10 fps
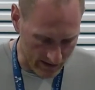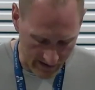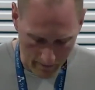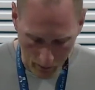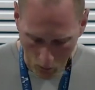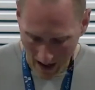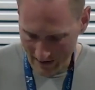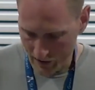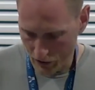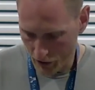simple
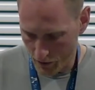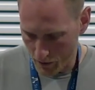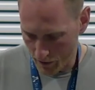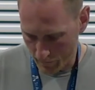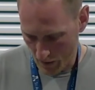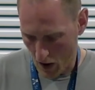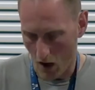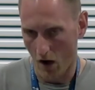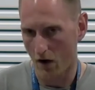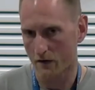attitude of the
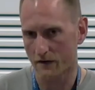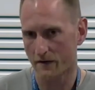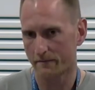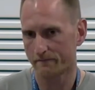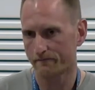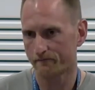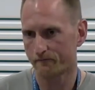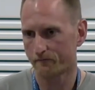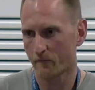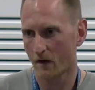heart.
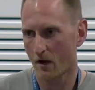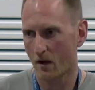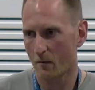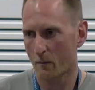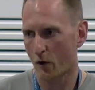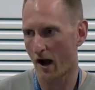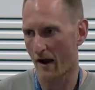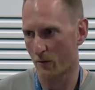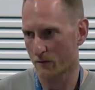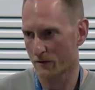
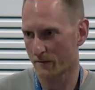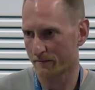Proud.